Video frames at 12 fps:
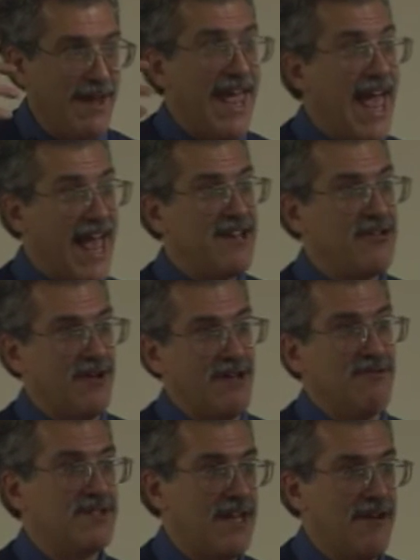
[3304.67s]
we had to. It
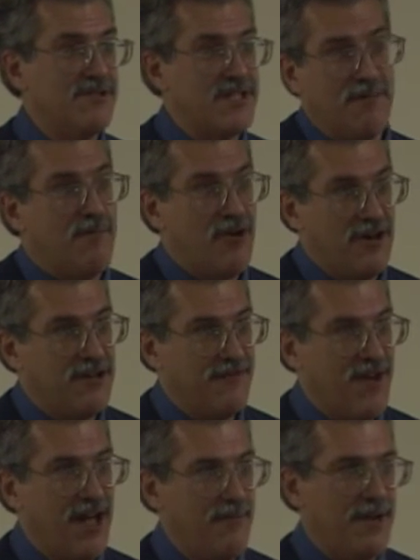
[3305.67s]
was an important
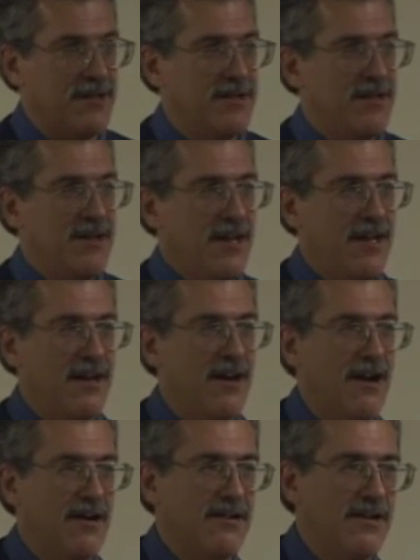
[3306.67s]
development in
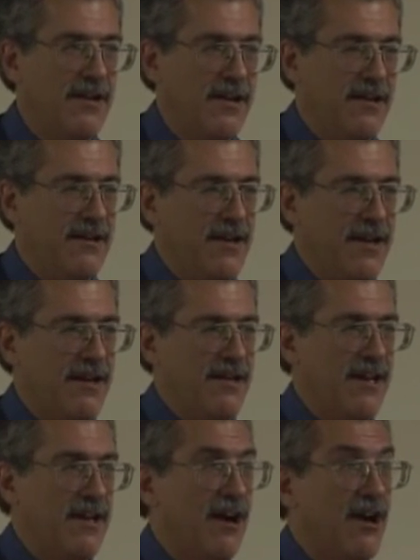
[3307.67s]

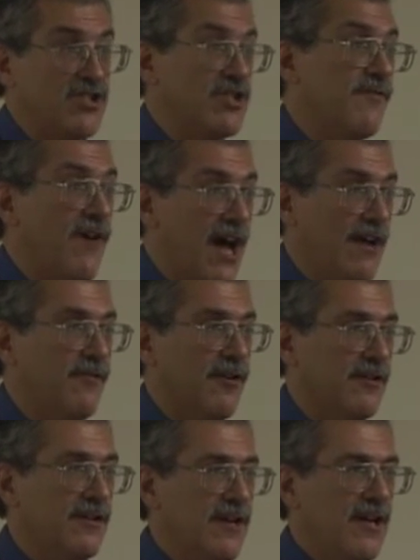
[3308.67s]
our
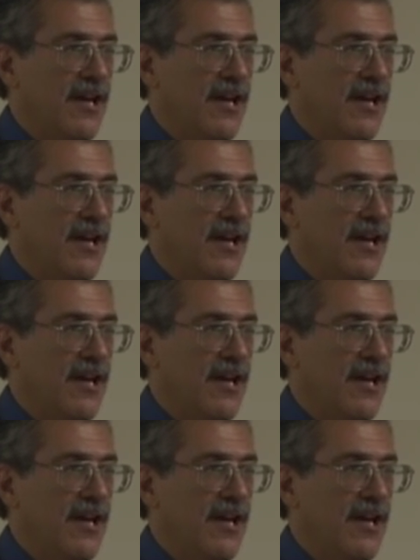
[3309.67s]
survival.